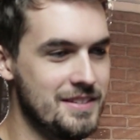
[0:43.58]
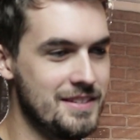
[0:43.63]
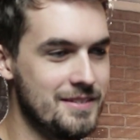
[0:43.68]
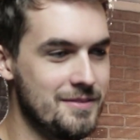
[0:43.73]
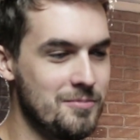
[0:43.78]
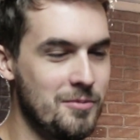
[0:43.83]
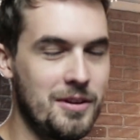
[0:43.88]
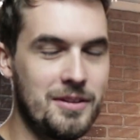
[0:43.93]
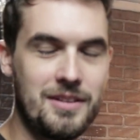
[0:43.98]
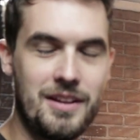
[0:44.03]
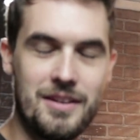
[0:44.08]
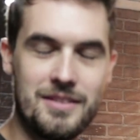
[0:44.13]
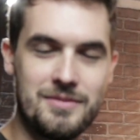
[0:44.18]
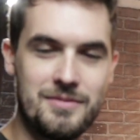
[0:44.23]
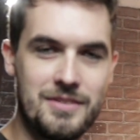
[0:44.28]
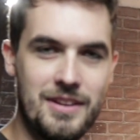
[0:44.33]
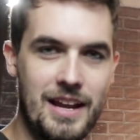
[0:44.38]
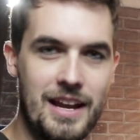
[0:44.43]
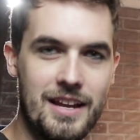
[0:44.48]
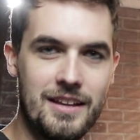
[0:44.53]
is what a
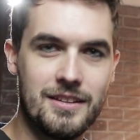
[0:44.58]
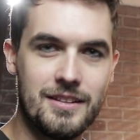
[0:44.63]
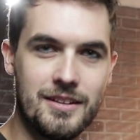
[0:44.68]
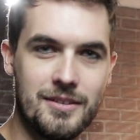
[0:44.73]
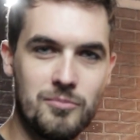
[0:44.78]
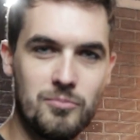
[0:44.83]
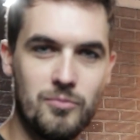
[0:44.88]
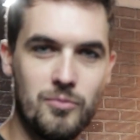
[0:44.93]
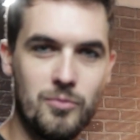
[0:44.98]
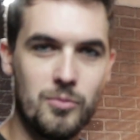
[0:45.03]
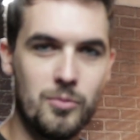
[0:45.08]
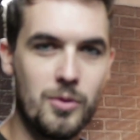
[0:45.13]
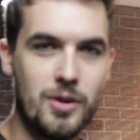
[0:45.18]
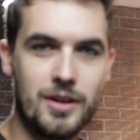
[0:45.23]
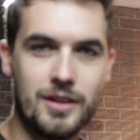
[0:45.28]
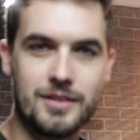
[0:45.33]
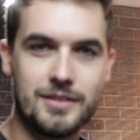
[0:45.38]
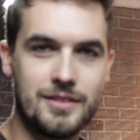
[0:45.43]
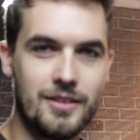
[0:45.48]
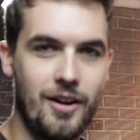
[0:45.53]
day in the
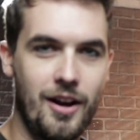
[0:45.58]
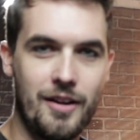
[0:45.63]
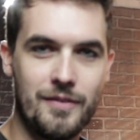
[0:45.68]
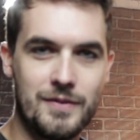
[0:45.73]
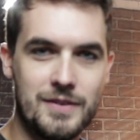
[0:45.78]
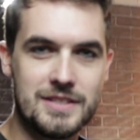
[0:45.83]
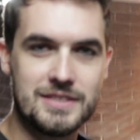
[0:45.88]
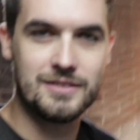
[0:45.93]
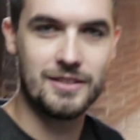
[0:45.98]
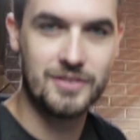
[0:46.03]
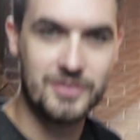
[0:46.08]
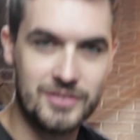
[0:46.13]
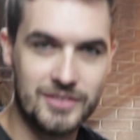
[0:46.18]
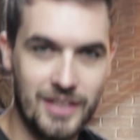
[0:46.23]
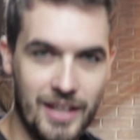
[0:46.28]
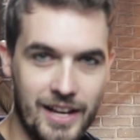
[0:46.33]
work office looks